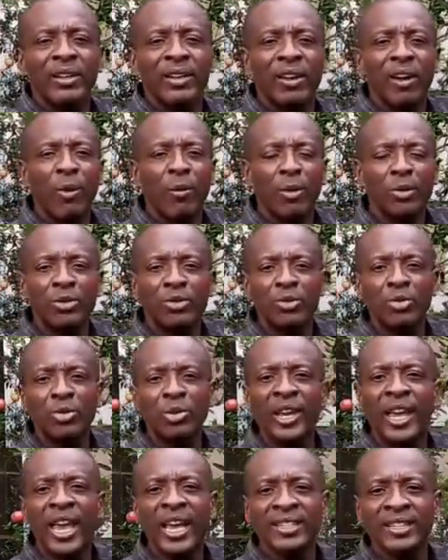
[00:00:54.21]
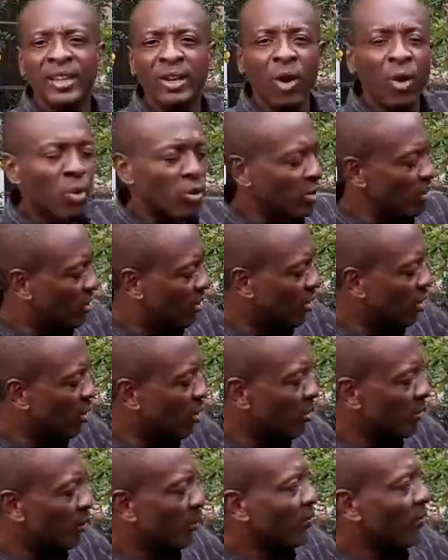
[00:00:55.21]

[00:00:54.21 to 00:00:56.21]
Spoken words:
almost 2 years ago. So.